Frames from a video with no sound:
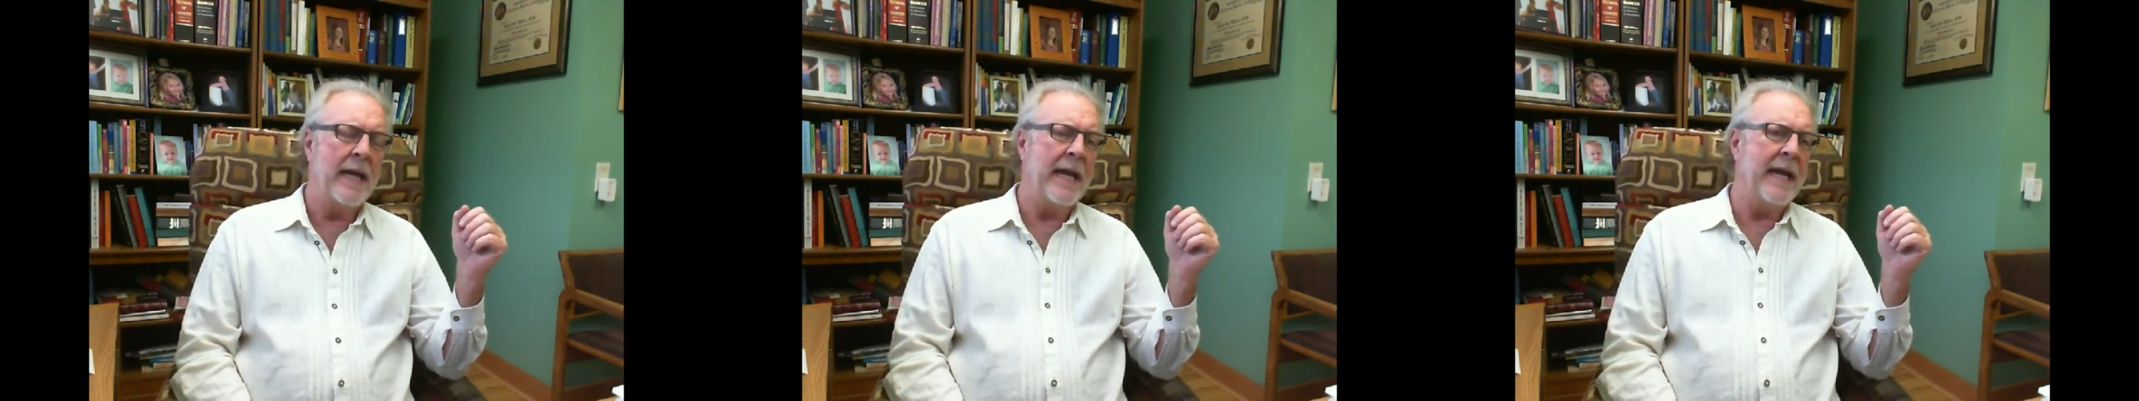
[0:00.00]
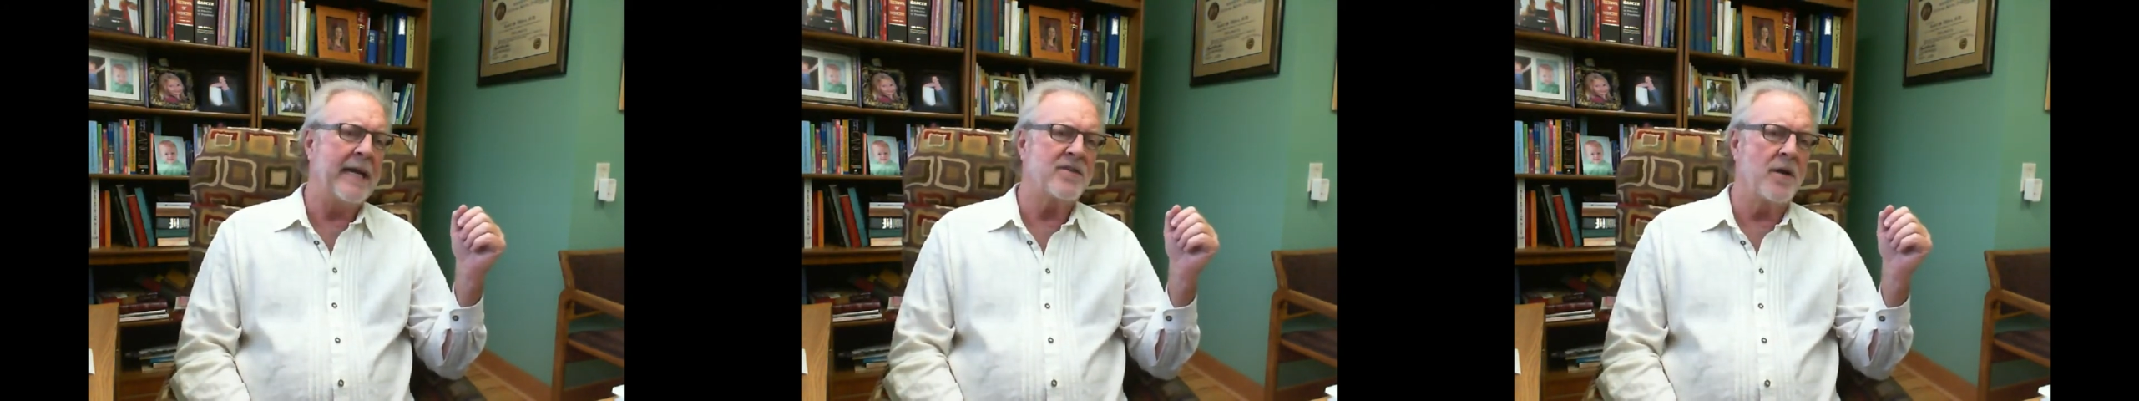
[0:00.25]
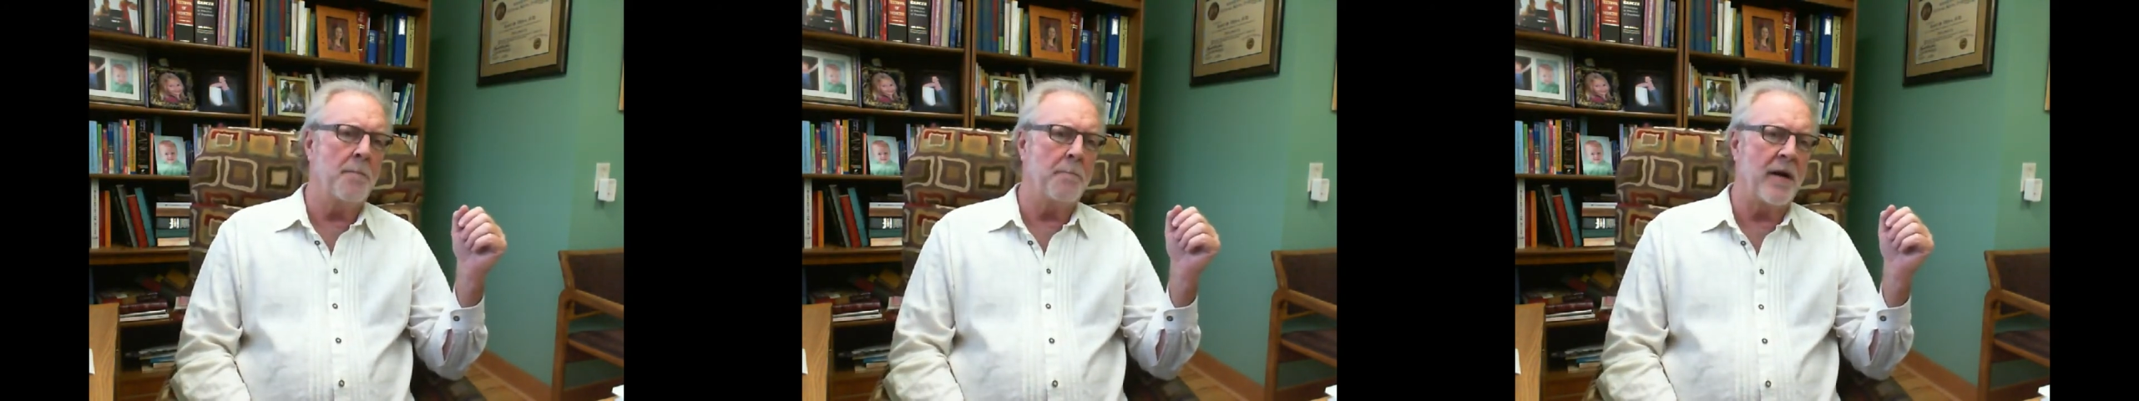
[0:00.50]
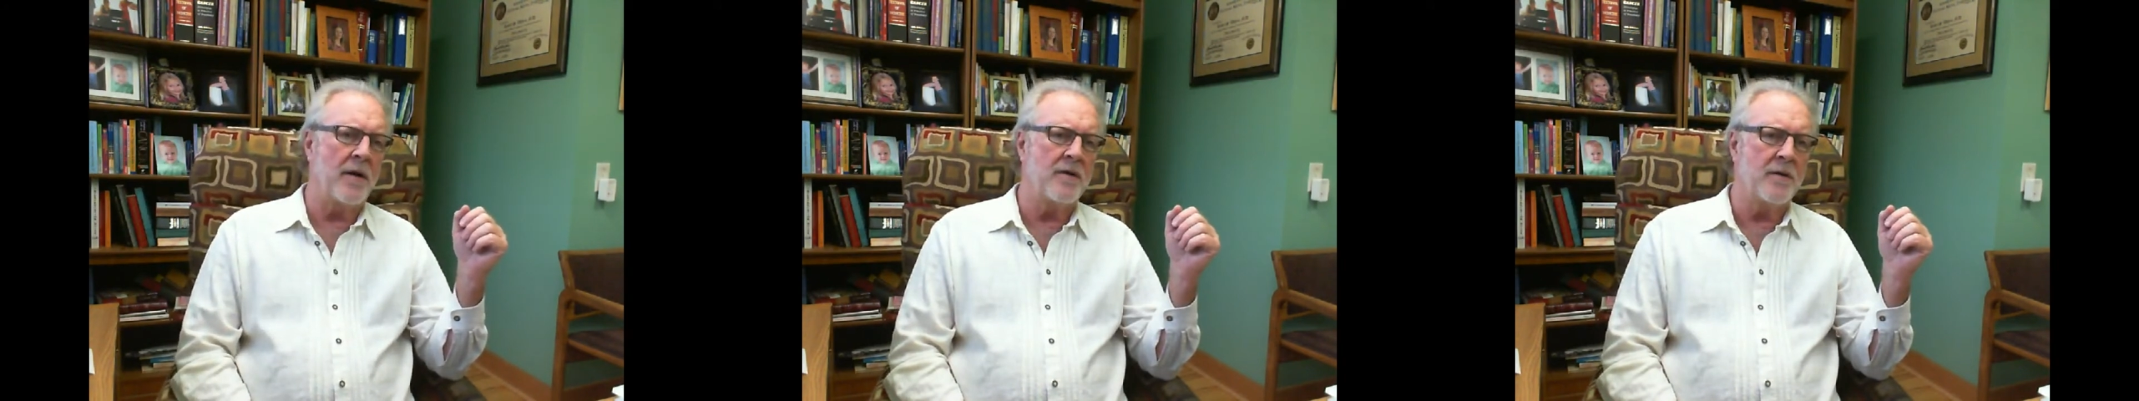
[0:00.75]
as
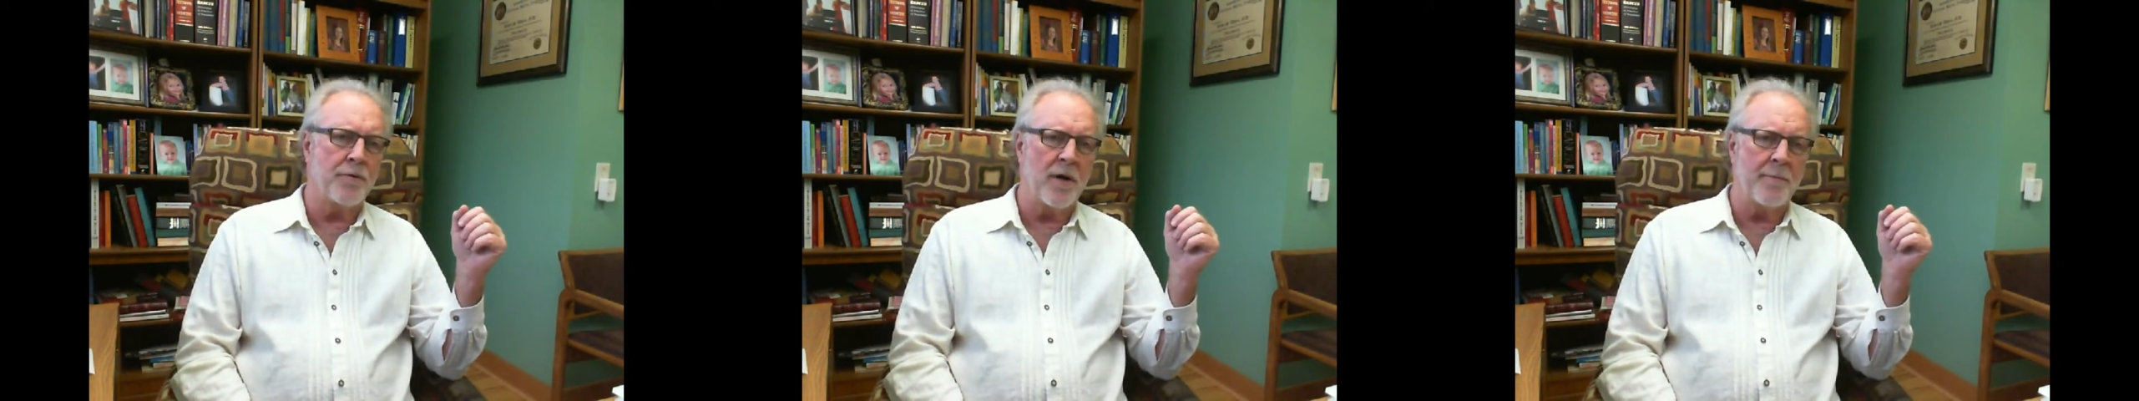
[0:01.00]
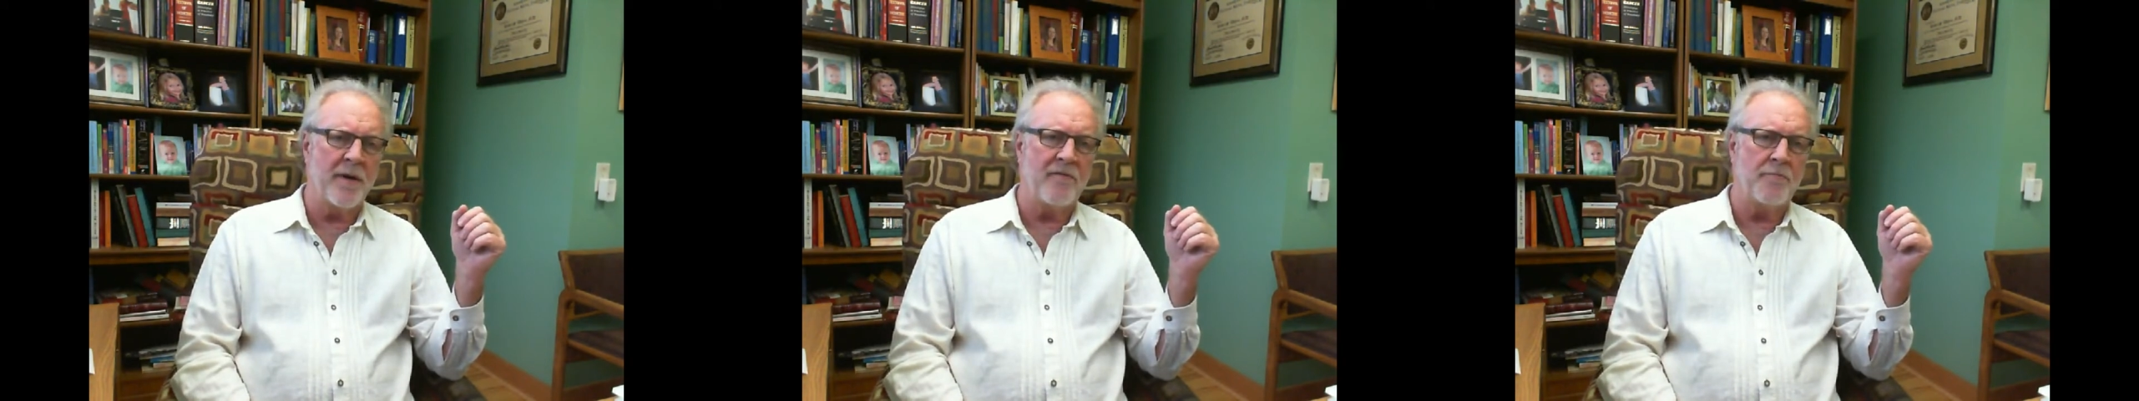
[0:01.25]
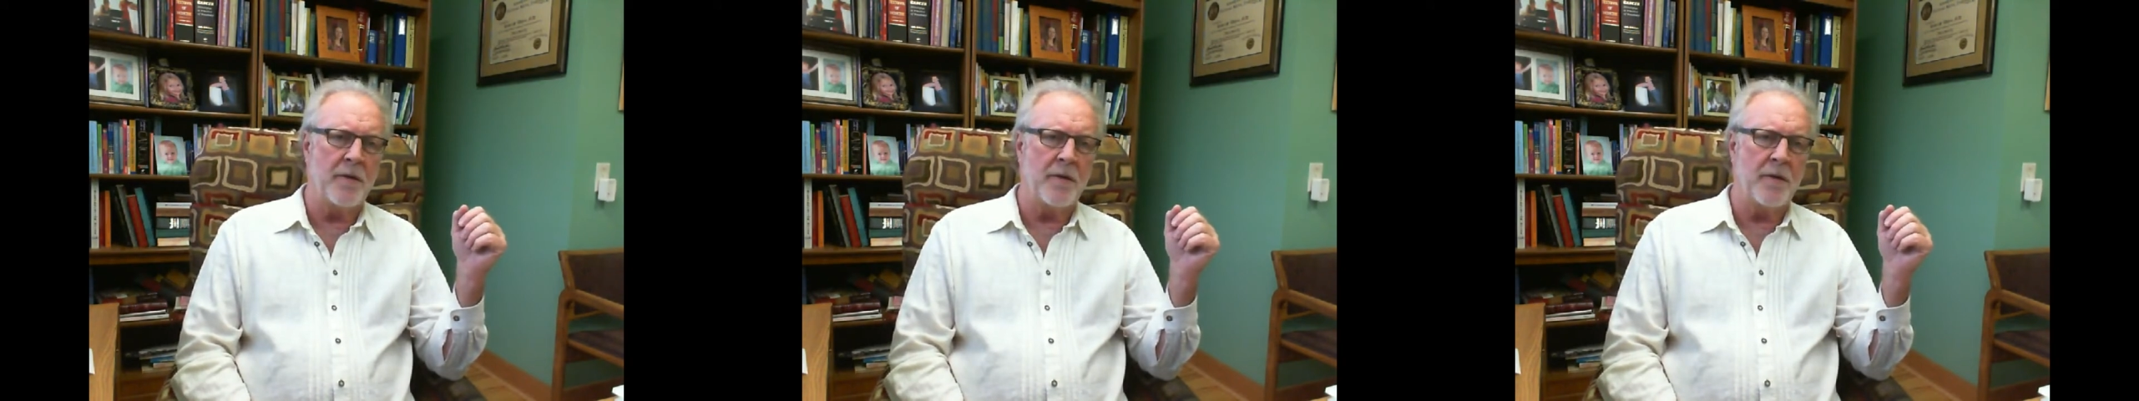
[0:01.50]
compared to primitive